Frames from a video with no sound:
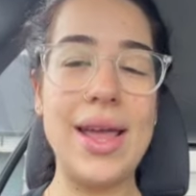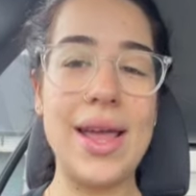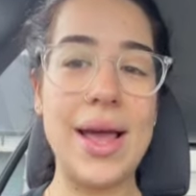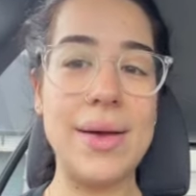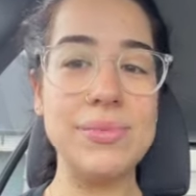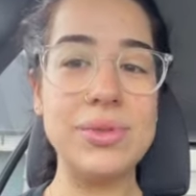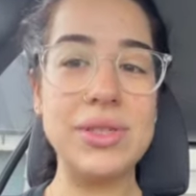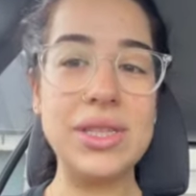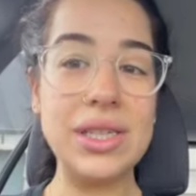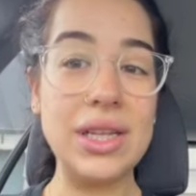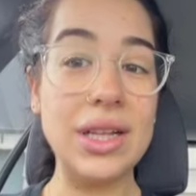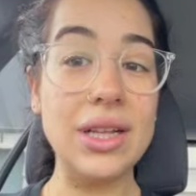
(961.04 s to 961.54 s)
am
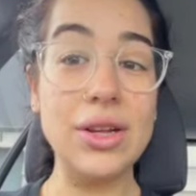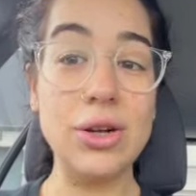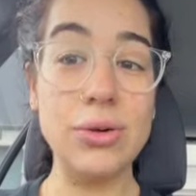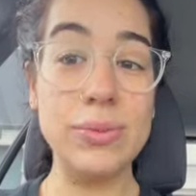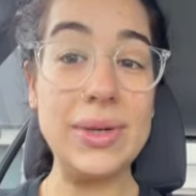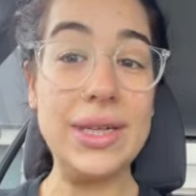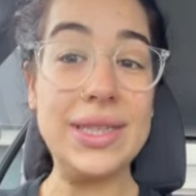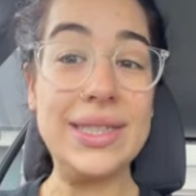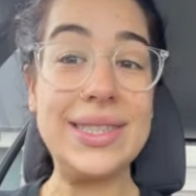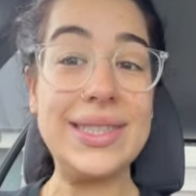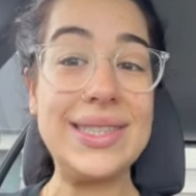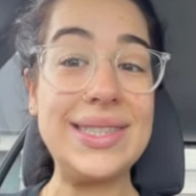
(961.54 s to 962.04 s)
still a little
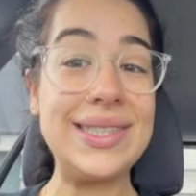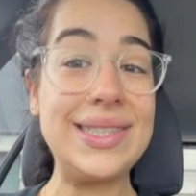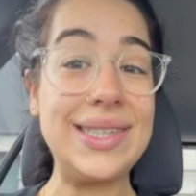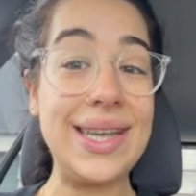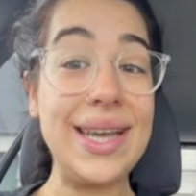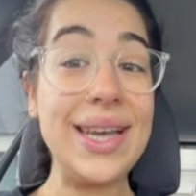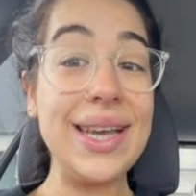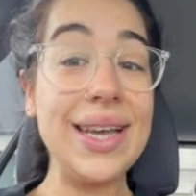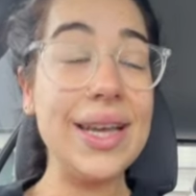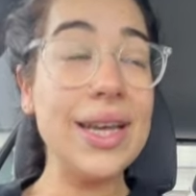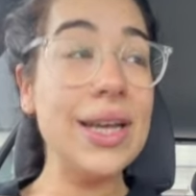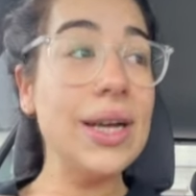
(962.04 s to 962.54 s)
bit
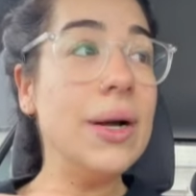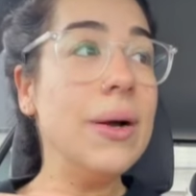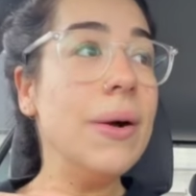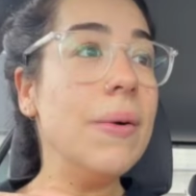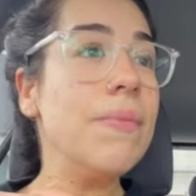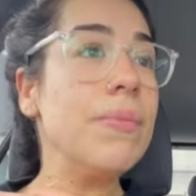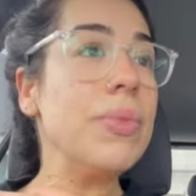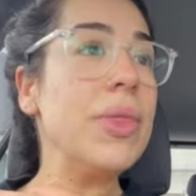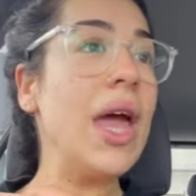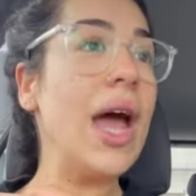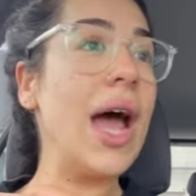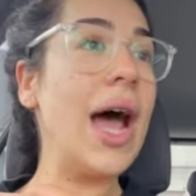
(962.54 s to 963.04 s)
sick.
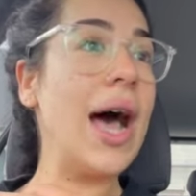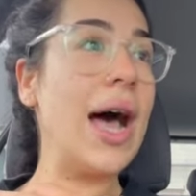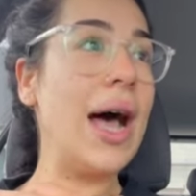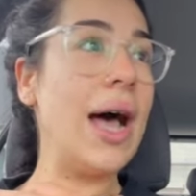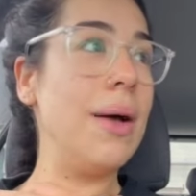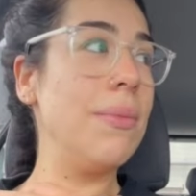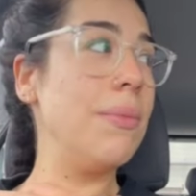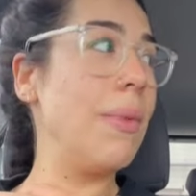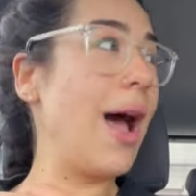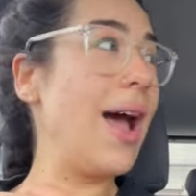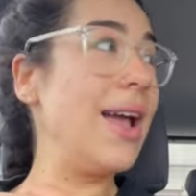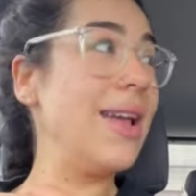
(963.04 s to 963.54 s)

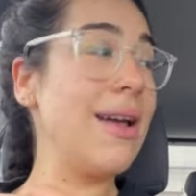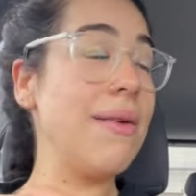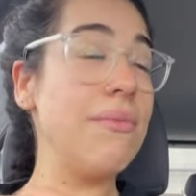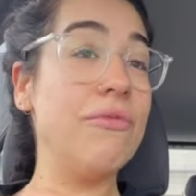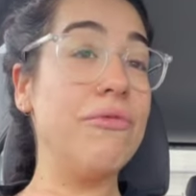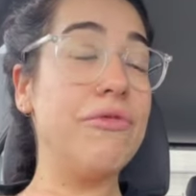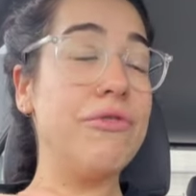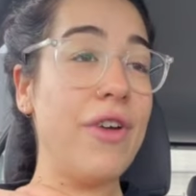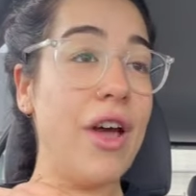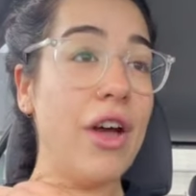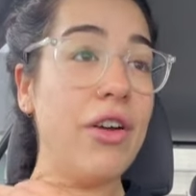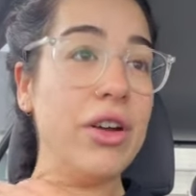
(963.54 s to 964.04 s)
I am
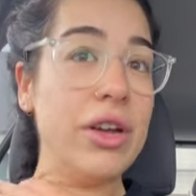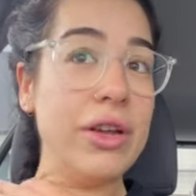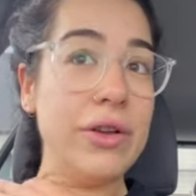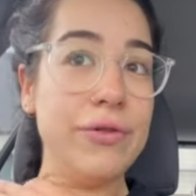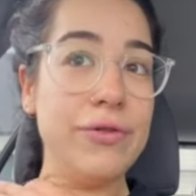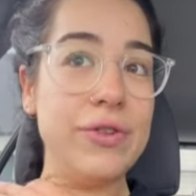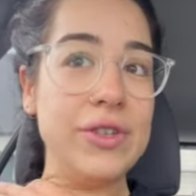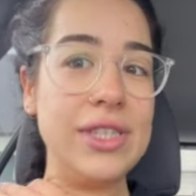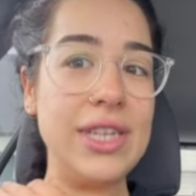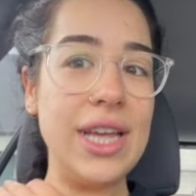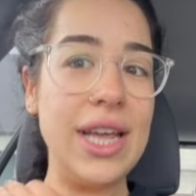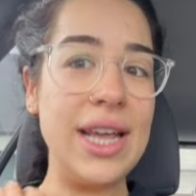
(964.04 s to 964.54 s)
very
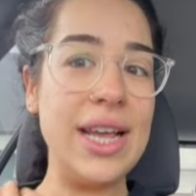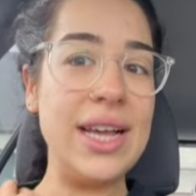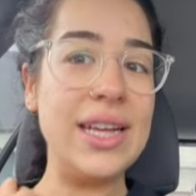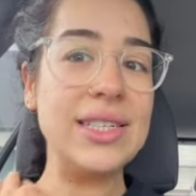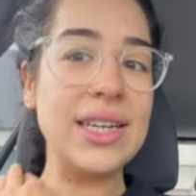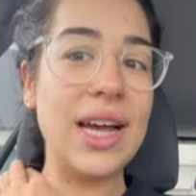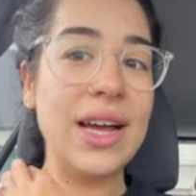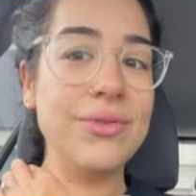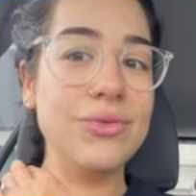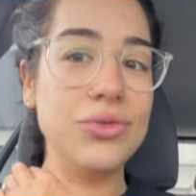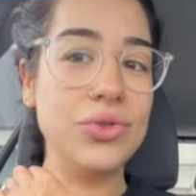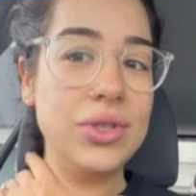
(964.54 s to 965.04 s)
fatigued.
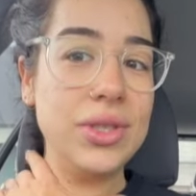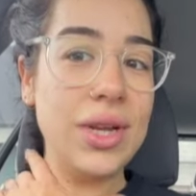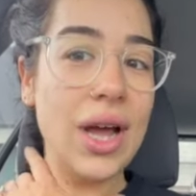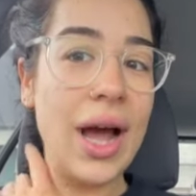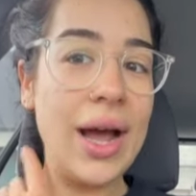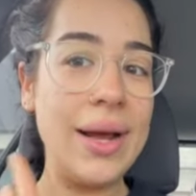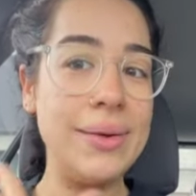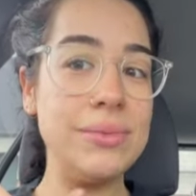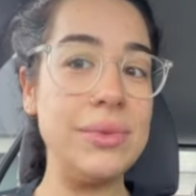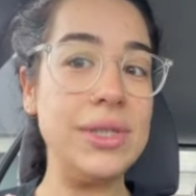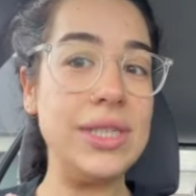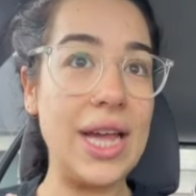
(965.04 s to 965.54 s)

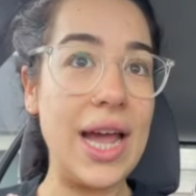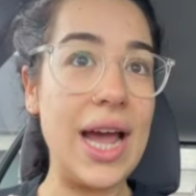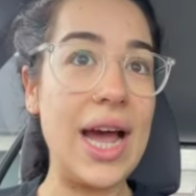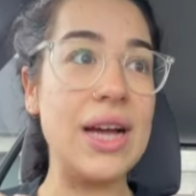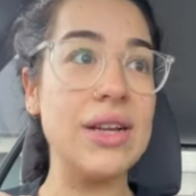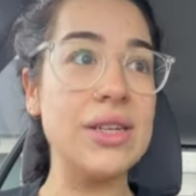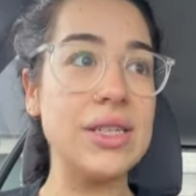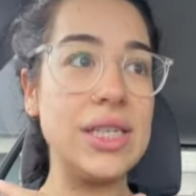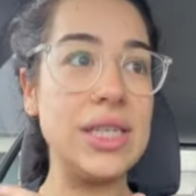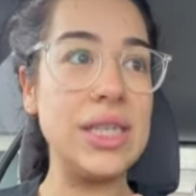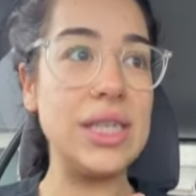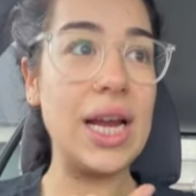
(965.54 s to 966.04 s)
I'm
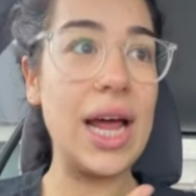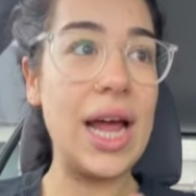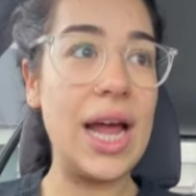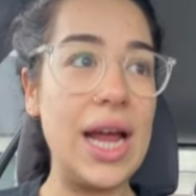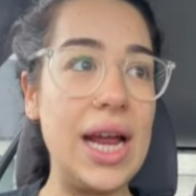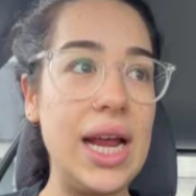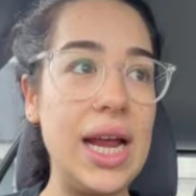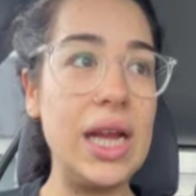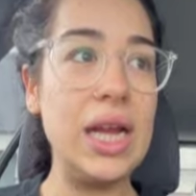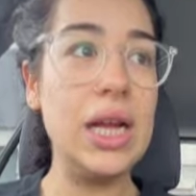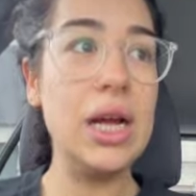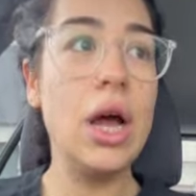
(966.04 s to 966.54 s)
down
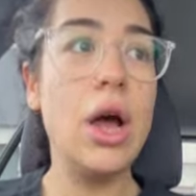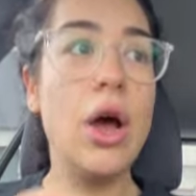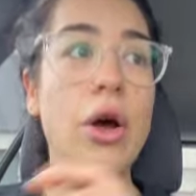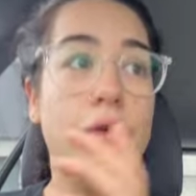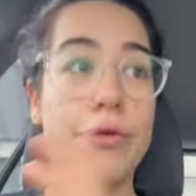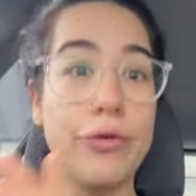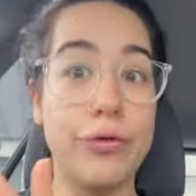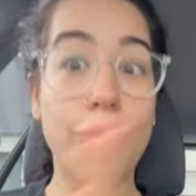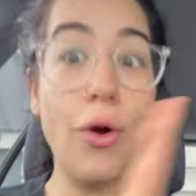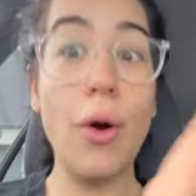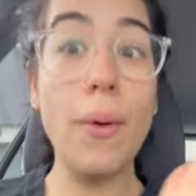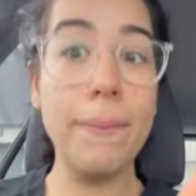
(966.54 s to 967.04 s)
today
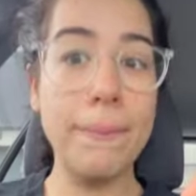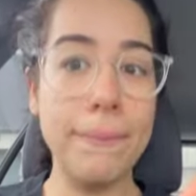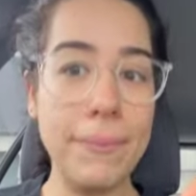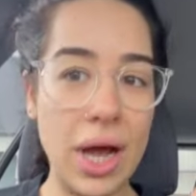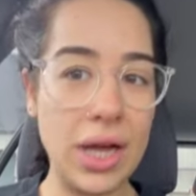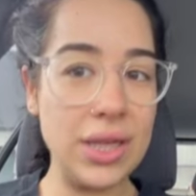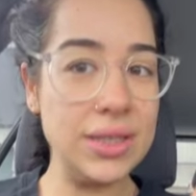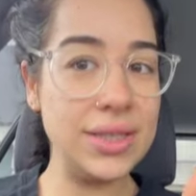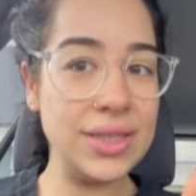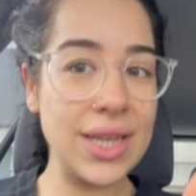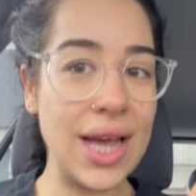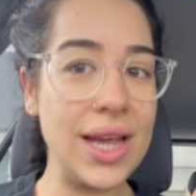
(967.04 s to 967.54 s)
from
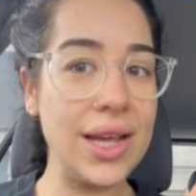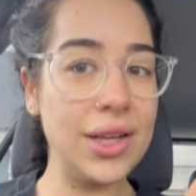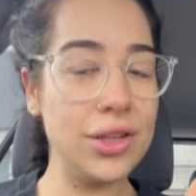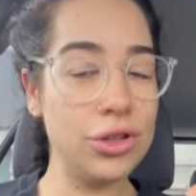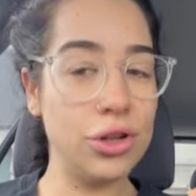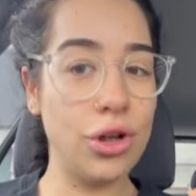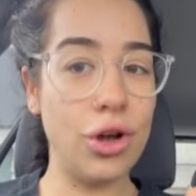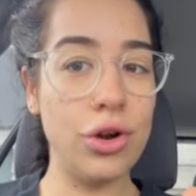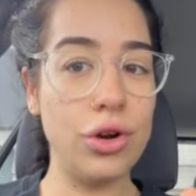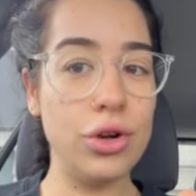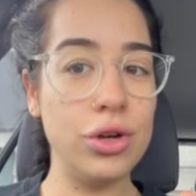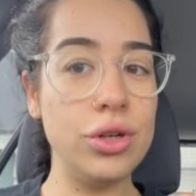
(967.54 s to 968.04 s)
Monday
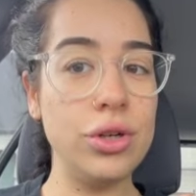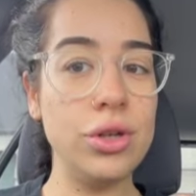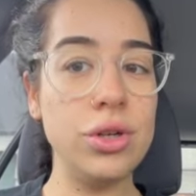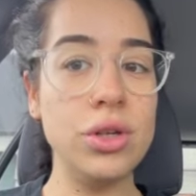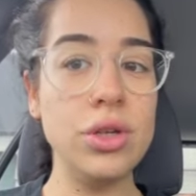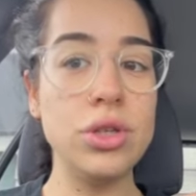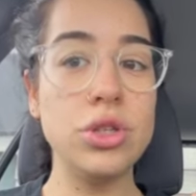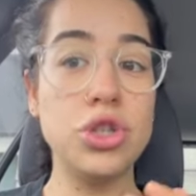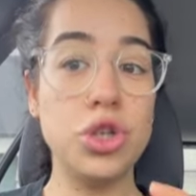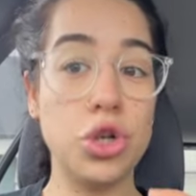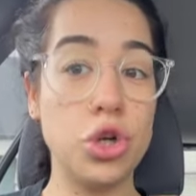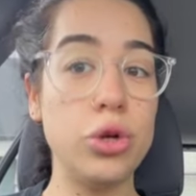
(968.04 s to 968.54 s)
alone,
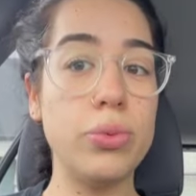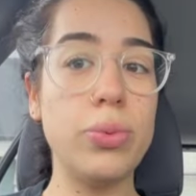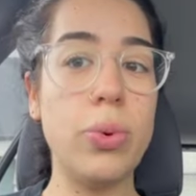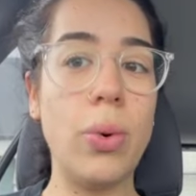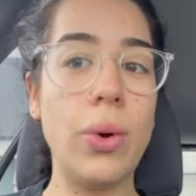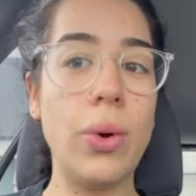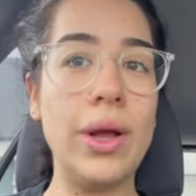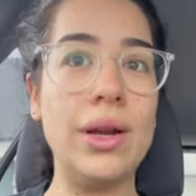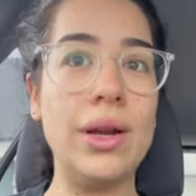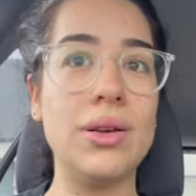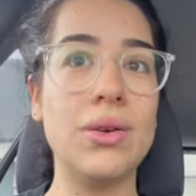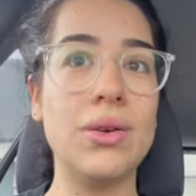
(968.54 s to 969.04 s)

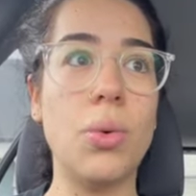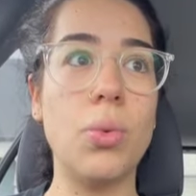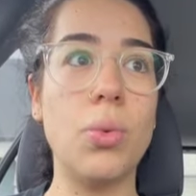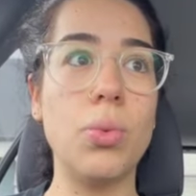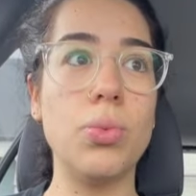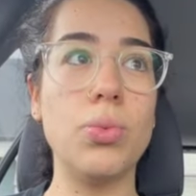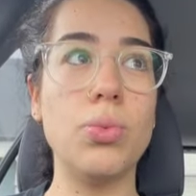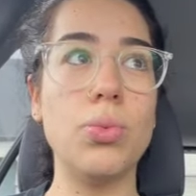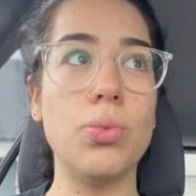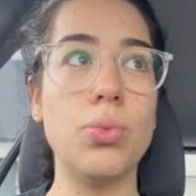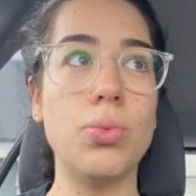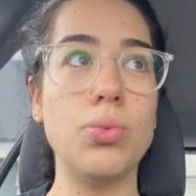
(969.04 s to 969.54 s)

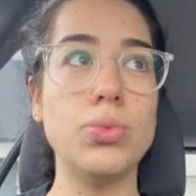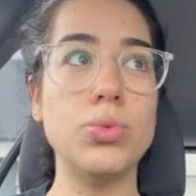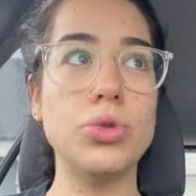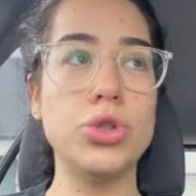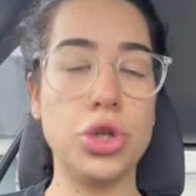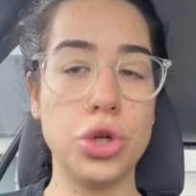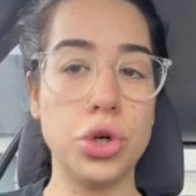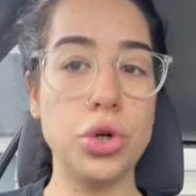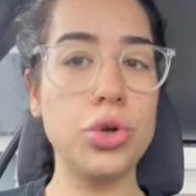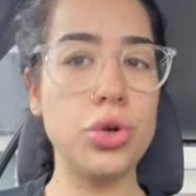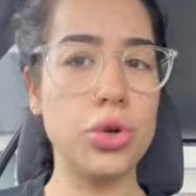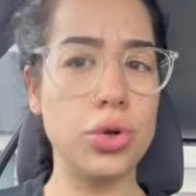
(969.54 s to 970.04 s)

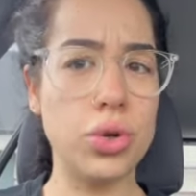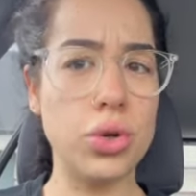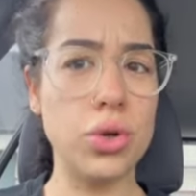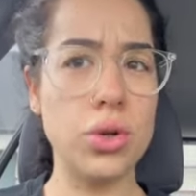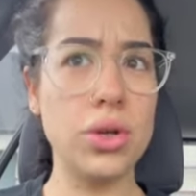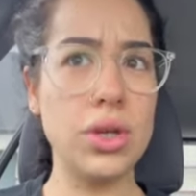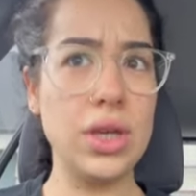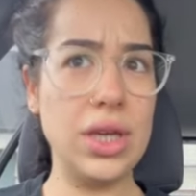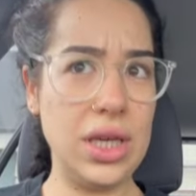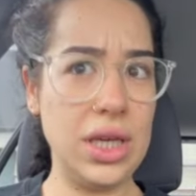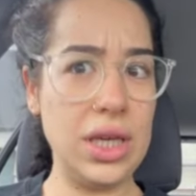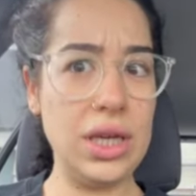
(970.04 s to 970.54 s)
2.2
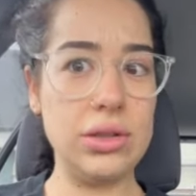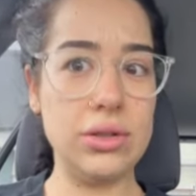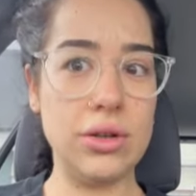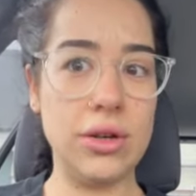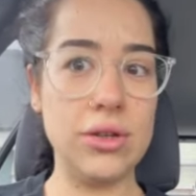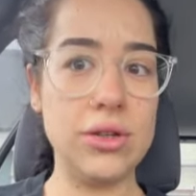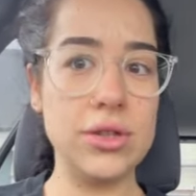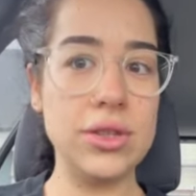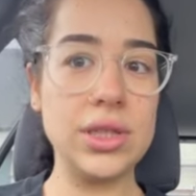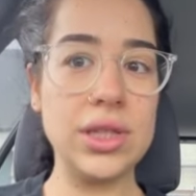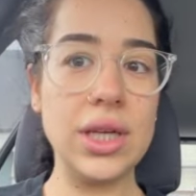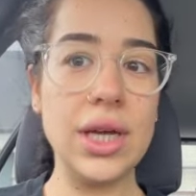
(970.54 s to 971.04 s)

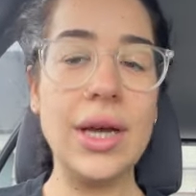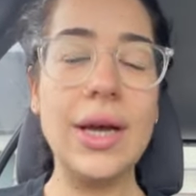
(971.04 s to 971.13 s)
kilos.